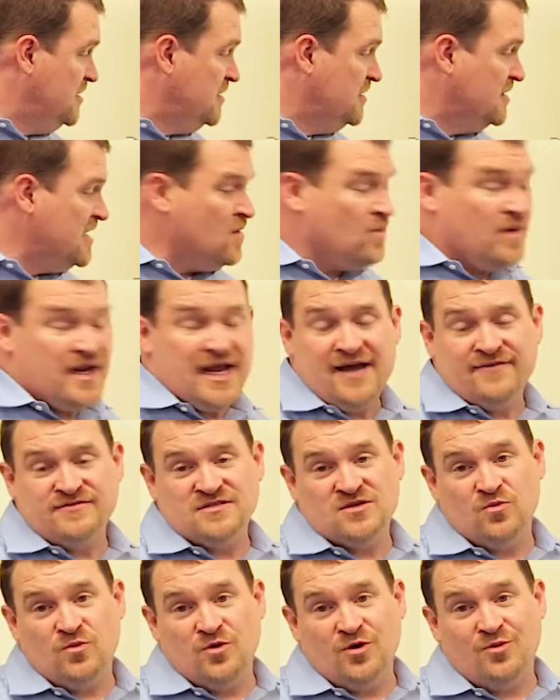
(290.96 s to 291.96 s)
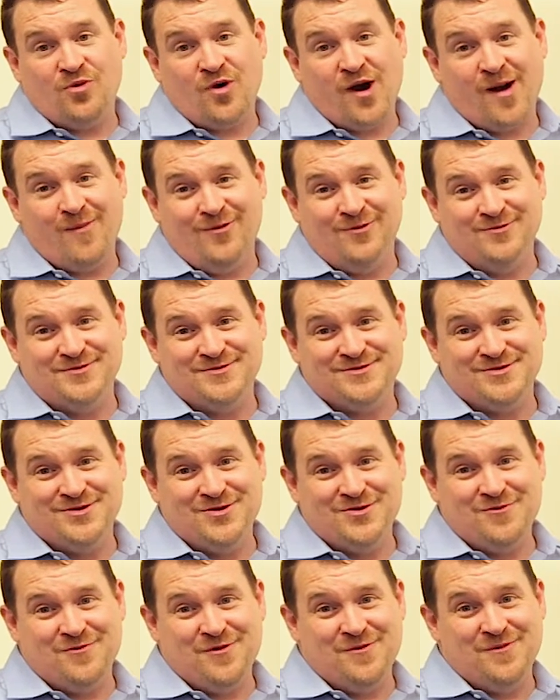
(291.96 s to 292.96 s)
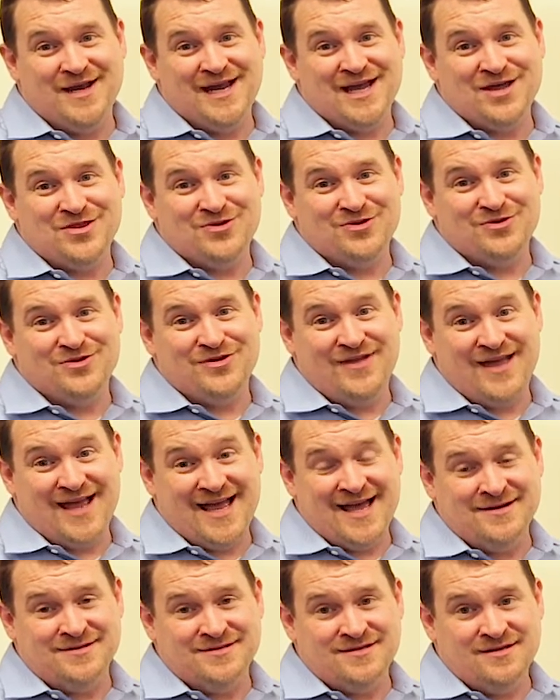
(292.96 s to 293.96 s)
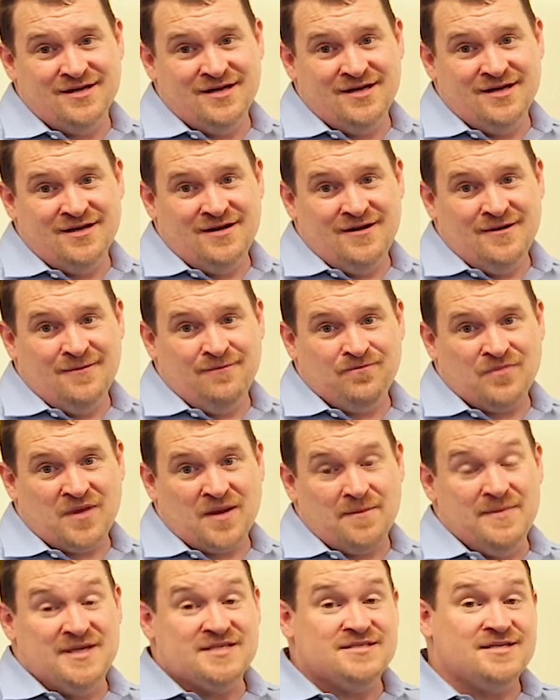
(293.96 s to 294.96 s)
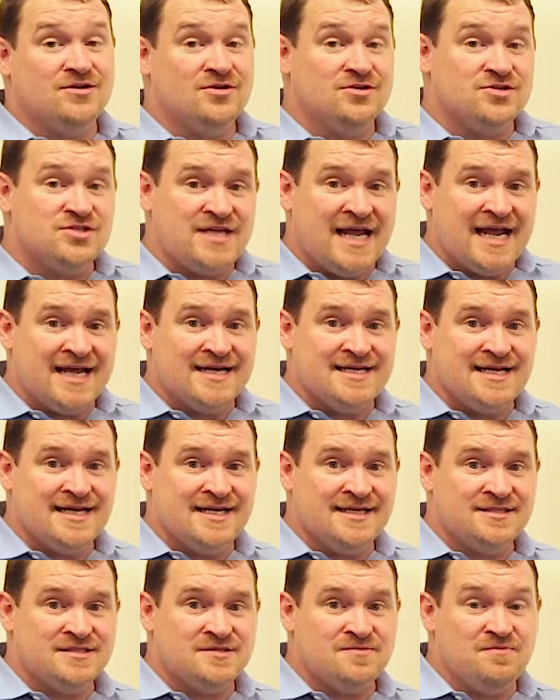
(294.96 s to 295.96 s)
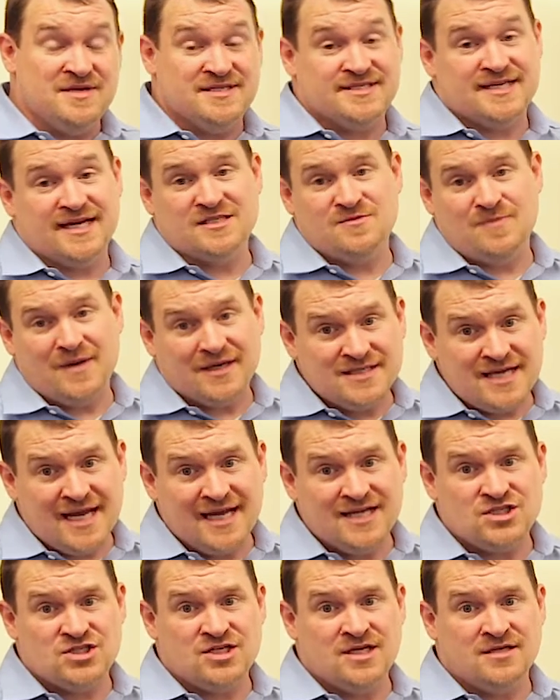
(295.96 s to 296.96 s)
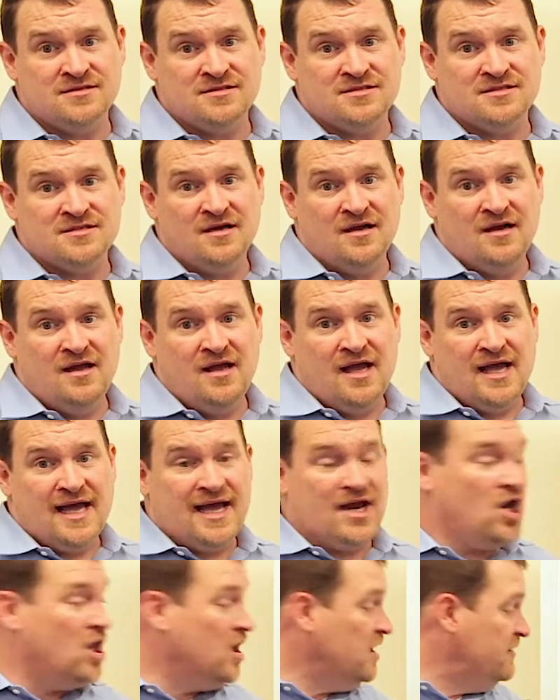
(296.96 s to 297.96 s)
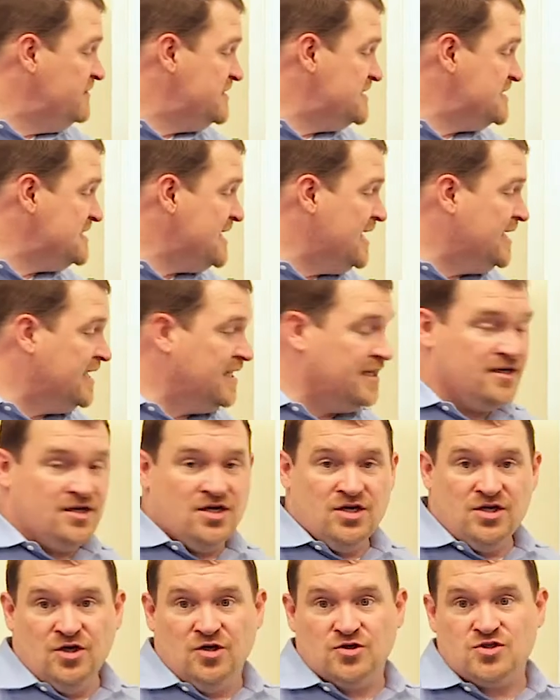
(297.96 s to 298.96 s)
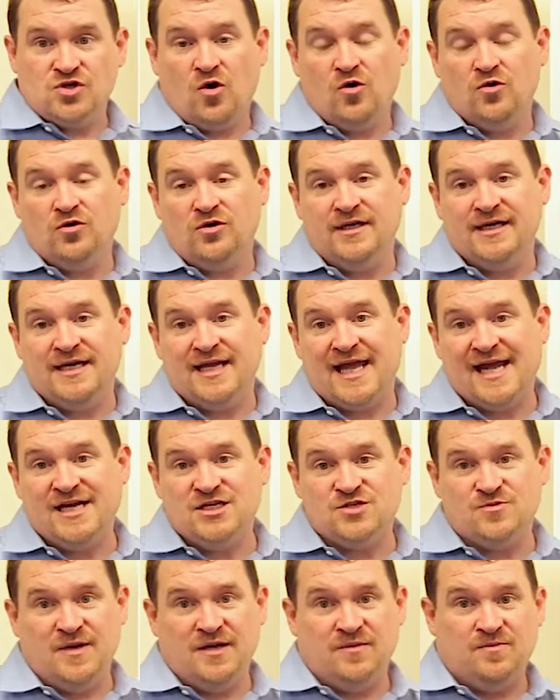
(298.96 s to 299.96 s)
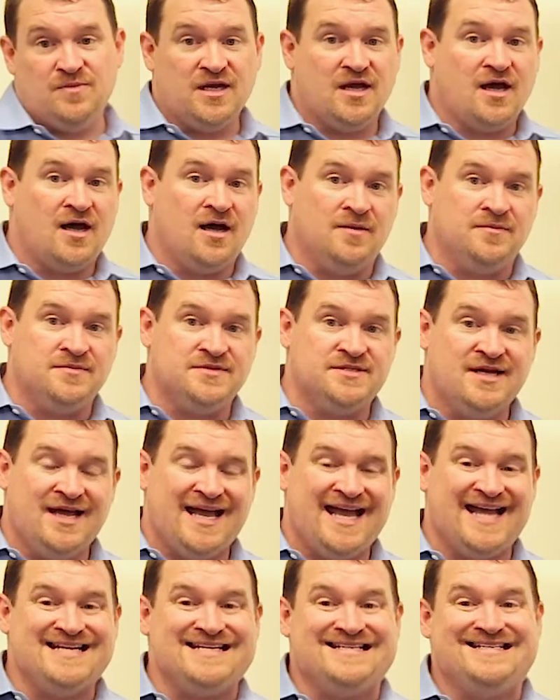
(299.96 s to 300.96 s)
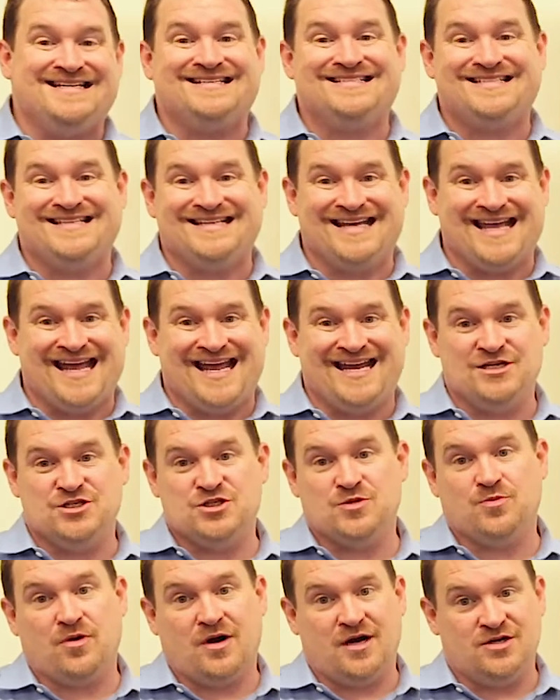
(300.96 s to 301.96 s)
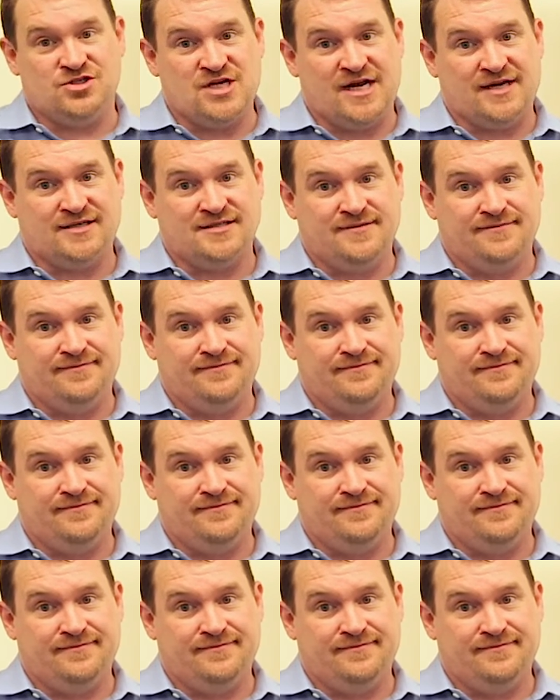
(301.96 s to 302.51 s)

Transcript: then we have some real problems when we get through to the end. Misunderstandings, misexpectations, And all of a sudden, your total engagement becomes a disengaged project.